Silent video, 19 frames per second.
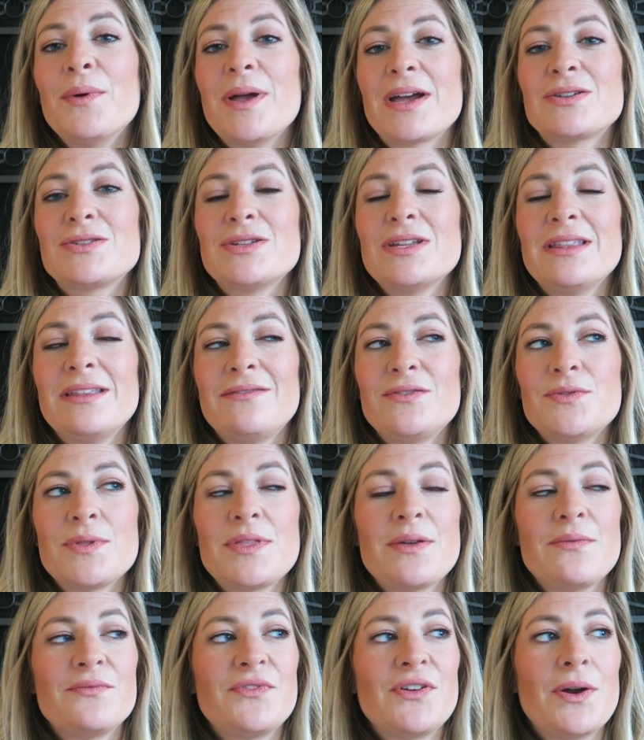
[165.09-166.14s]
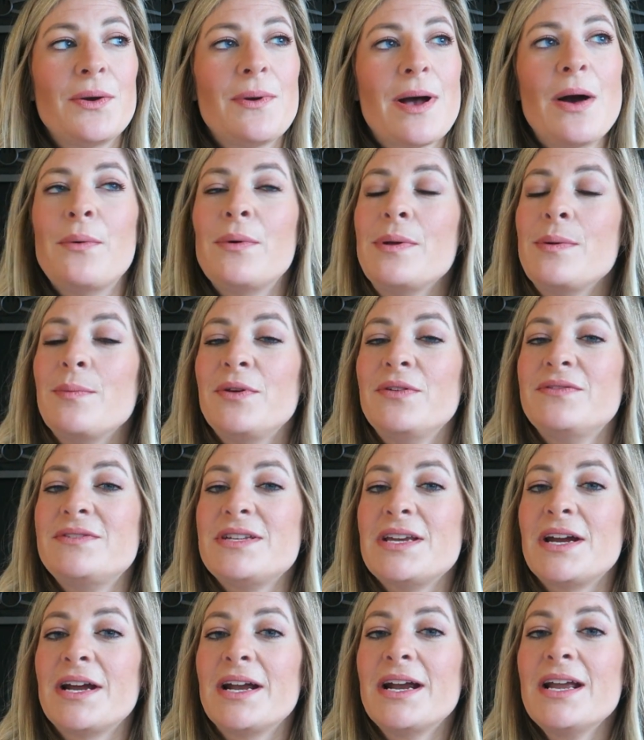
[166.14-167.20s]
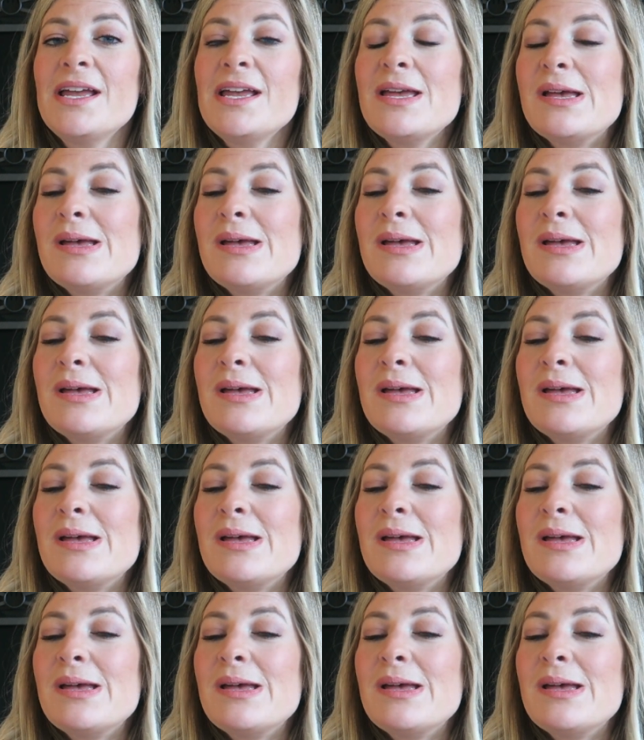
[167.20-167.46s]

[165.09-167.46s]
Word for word: We actually lived with them for a while when we moved here.